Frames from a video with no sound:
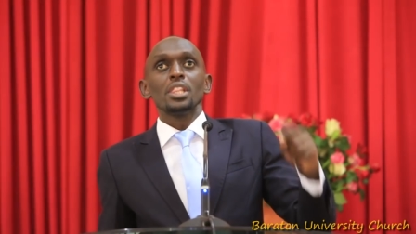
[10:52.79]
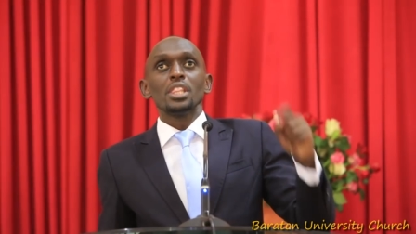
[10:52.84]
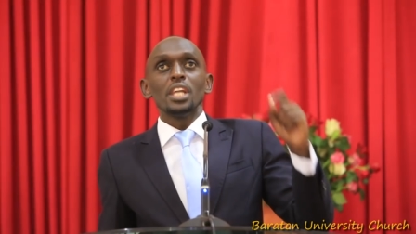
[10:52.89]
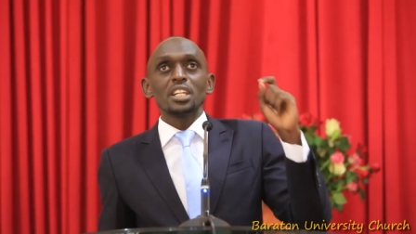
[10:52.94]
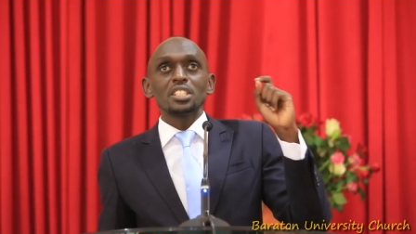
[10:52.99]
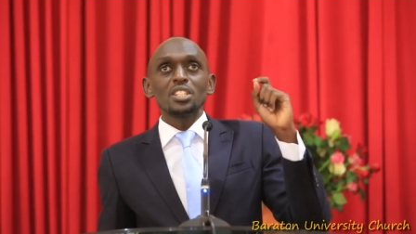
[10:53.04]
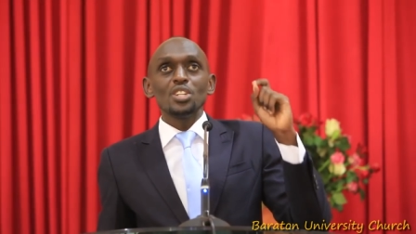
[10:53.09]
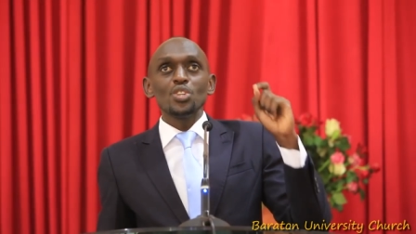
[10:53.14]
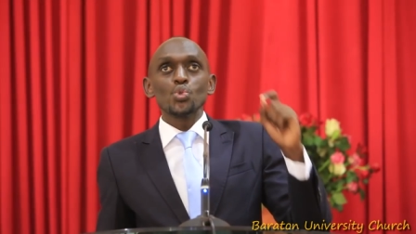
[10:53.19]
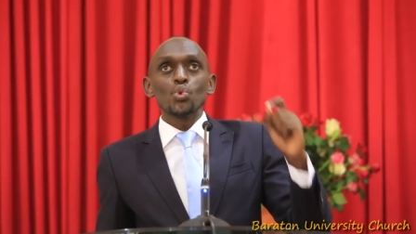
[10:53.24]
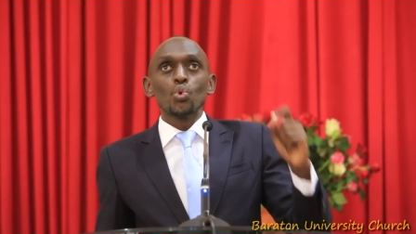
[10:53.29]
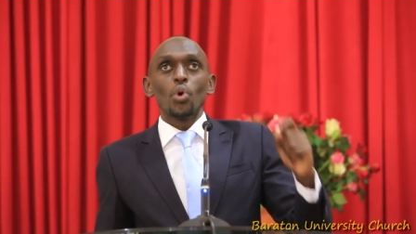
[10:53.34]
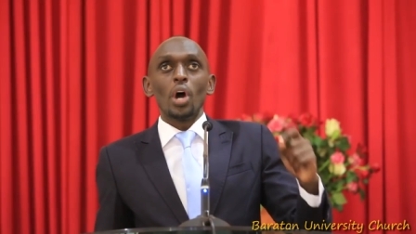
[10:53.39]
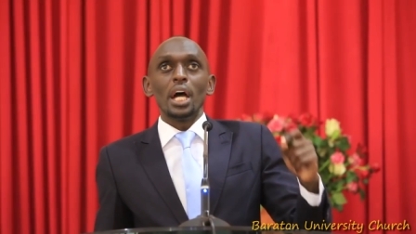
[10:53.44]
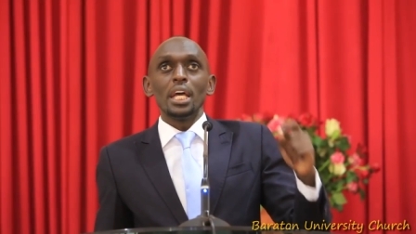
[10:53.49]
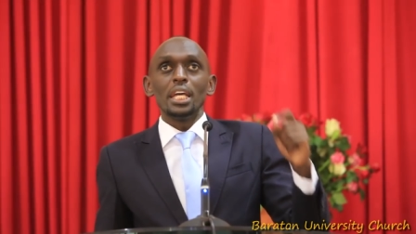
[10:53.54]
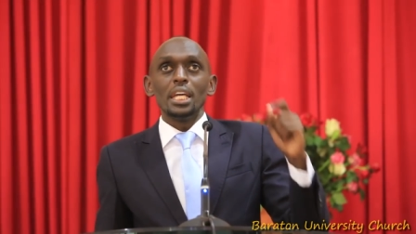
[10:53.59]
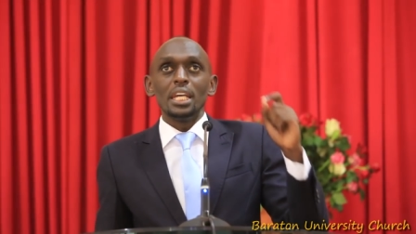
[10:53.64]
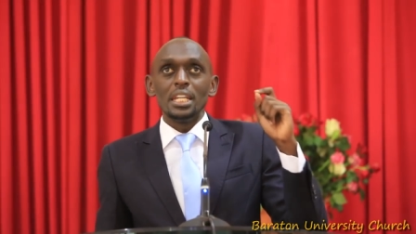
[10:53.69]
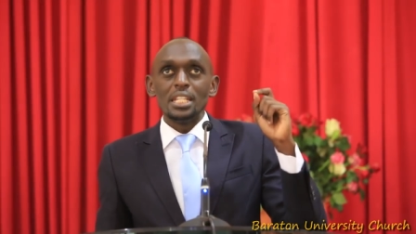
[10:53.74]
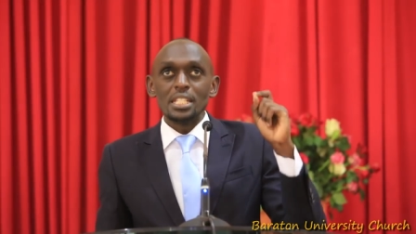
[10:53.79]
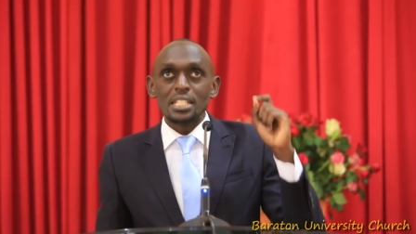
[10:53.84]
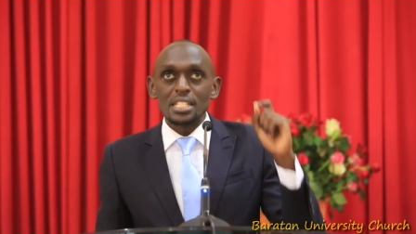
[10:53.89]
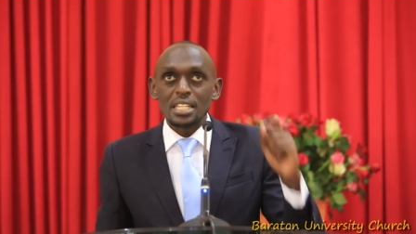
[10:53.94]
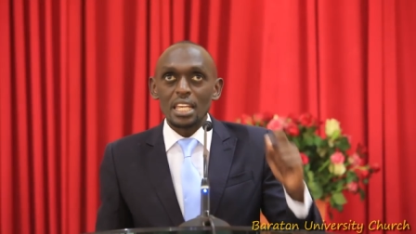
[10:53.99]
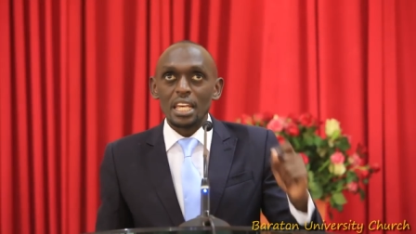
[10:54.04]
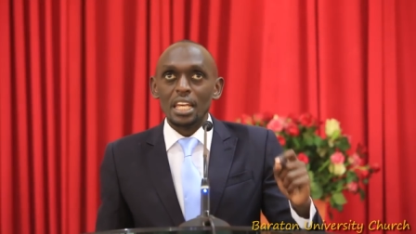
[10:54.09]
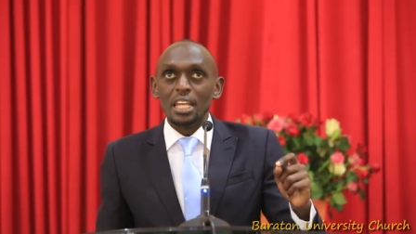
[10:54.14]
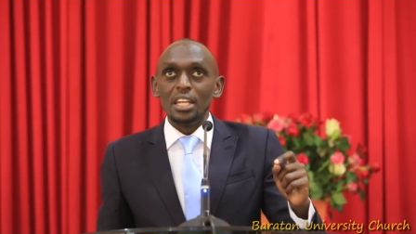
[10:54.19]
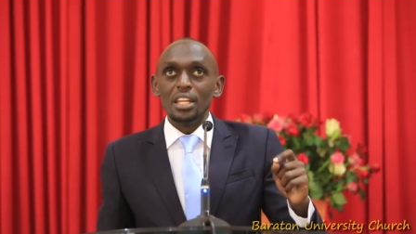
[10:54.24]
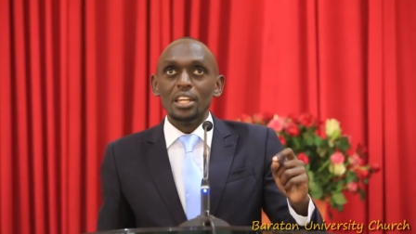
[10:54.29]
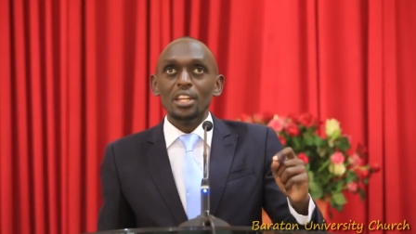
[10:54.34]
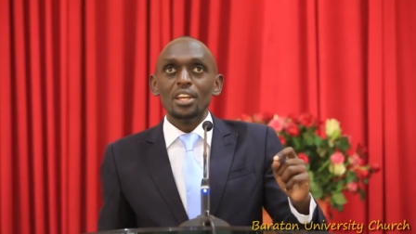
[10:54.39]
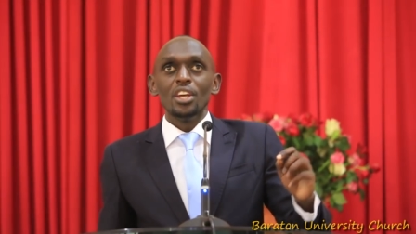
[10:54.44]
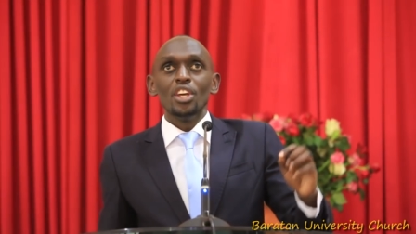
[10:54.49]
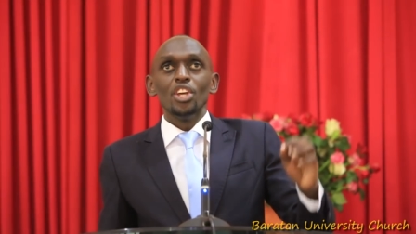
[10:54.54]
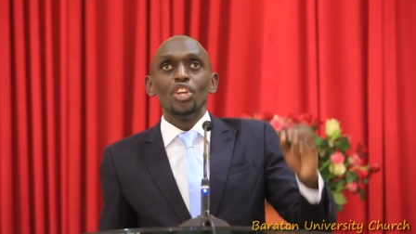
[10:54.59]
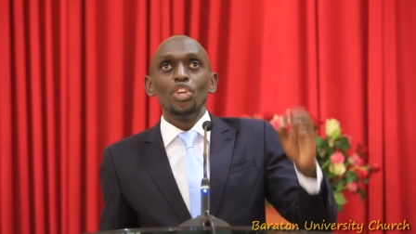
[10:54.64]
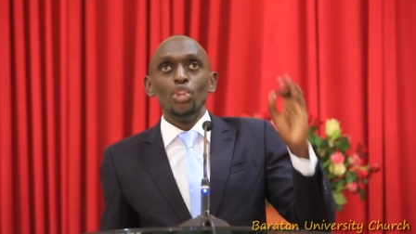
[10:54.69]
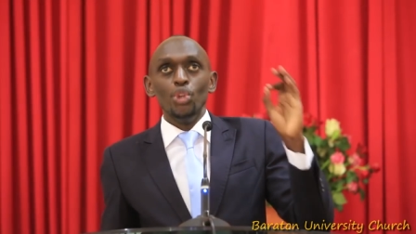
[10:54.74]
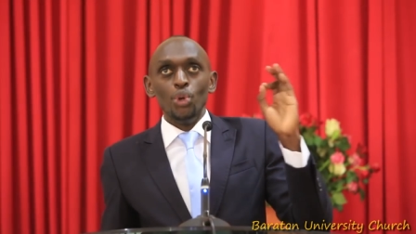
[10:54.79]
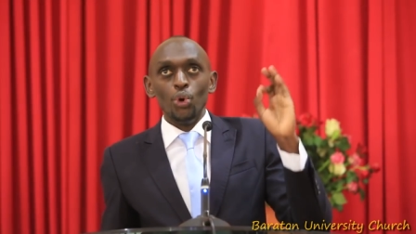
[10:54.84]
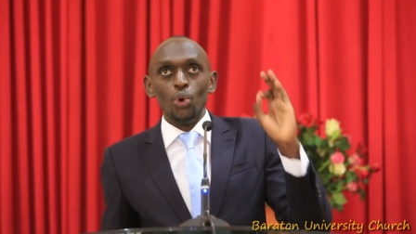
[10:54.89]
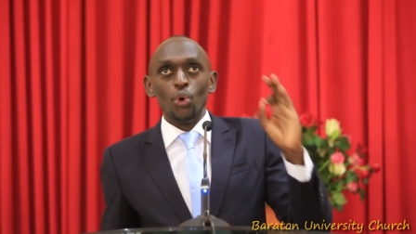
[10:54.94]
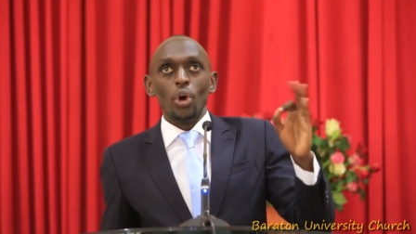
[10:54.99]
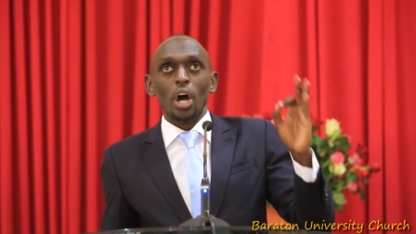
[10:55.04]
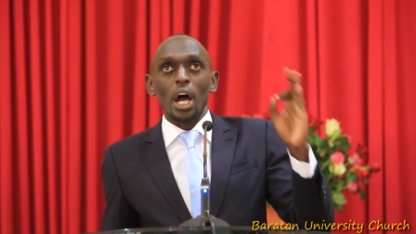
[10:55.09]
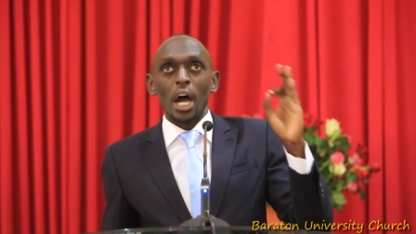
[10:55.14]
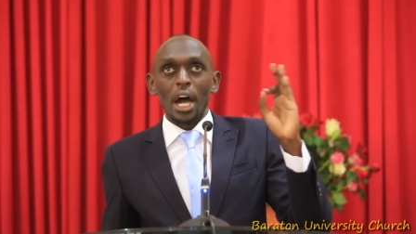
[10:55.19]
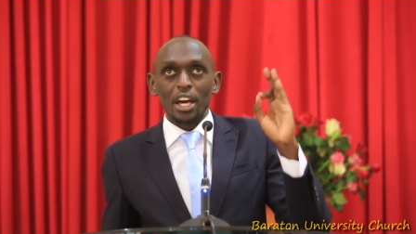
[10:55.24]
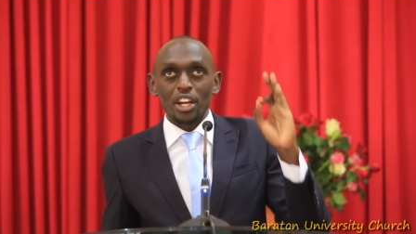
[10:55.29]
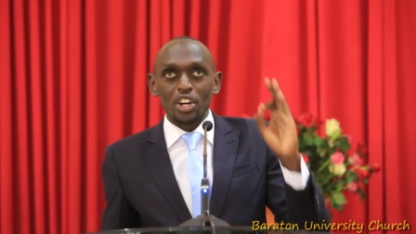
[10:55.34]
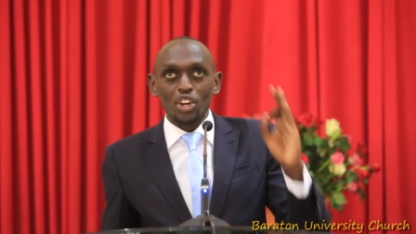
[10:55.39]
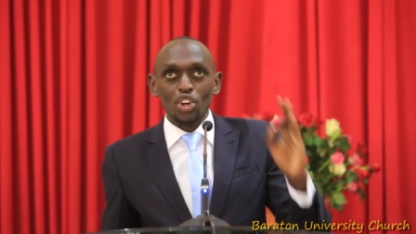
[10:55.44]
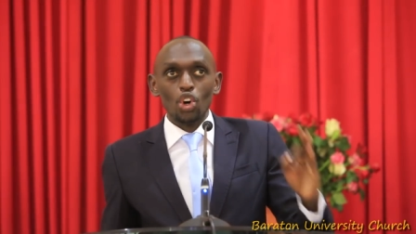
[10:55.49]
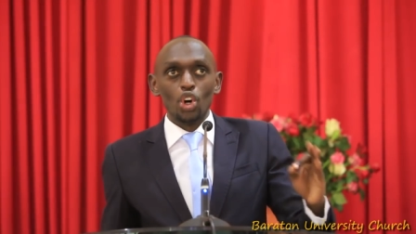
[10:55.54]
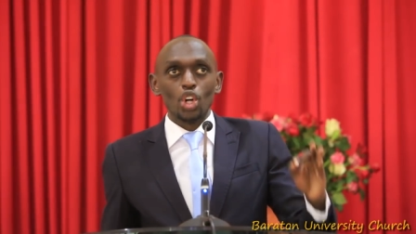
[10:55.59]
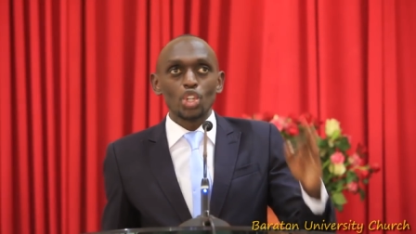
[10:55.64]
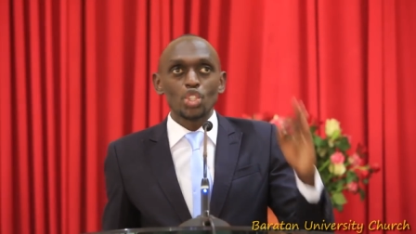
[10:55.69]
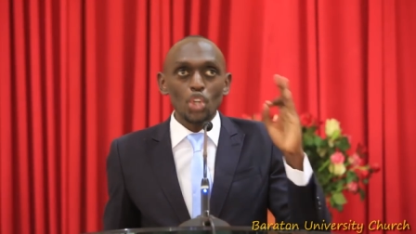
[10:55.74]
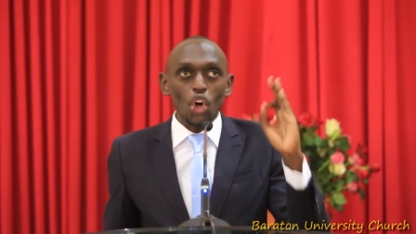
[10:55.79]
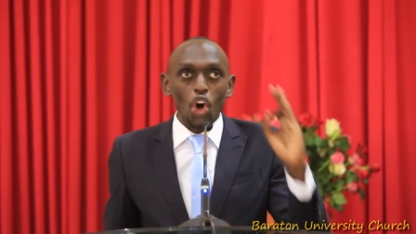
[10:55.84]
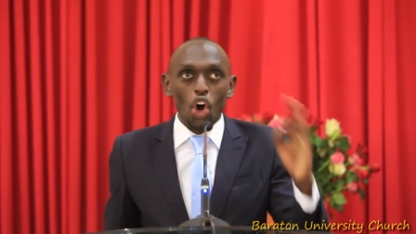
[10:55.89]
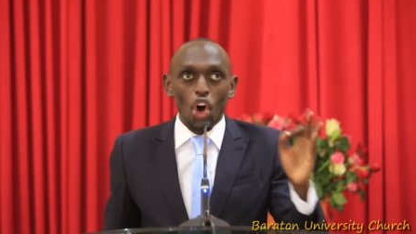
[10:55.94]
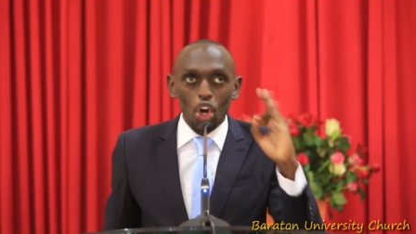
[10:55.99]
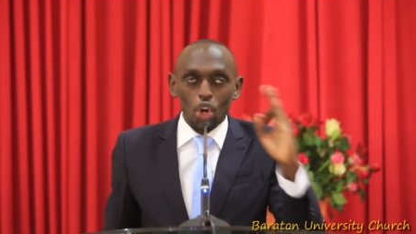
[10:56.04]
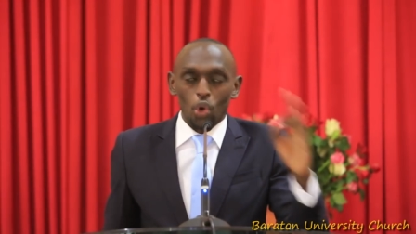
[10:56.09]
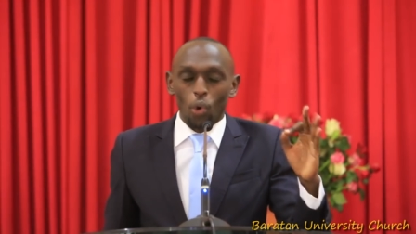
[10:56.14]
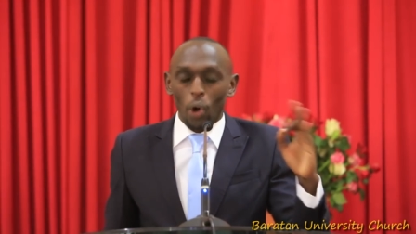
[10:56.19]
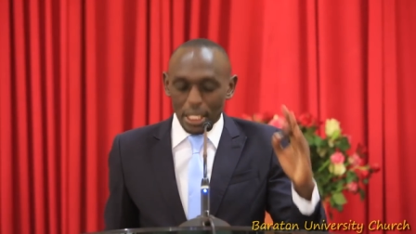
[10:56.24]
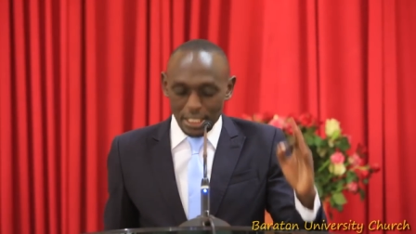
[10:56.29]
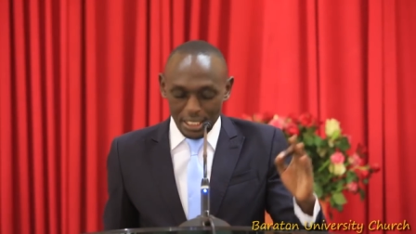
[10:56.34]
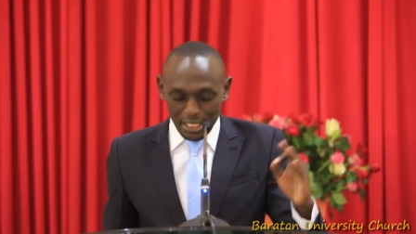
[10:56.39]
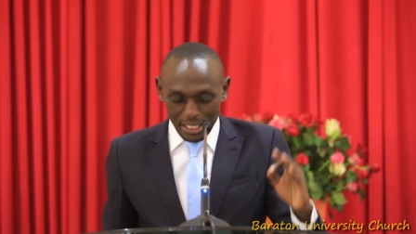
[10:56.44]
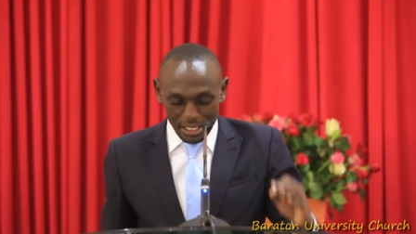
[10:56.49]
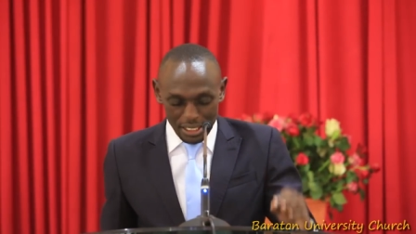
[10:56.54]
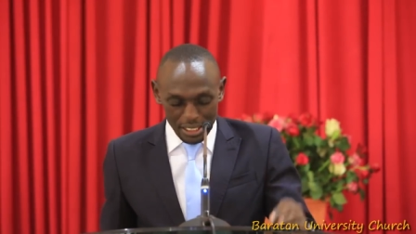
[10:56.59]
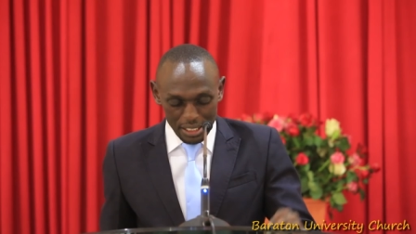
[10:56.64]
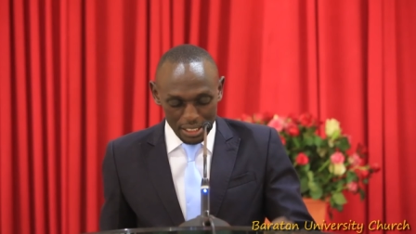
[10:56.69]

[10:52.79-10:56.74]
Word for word: That is why he said, you are not all what?